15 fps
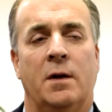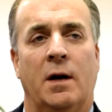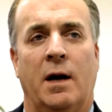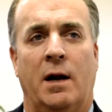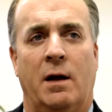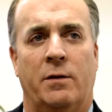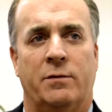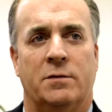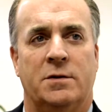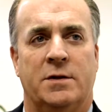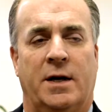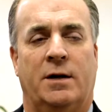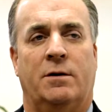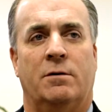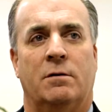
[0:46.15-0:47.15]
than any other
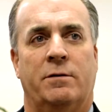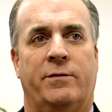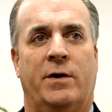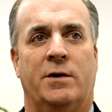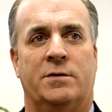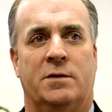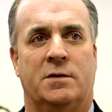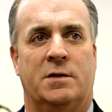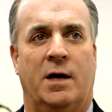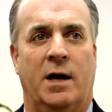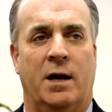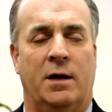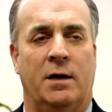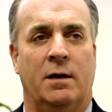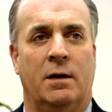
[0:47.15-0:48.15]
sector of our
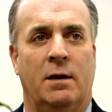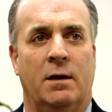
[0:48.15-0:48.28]
society.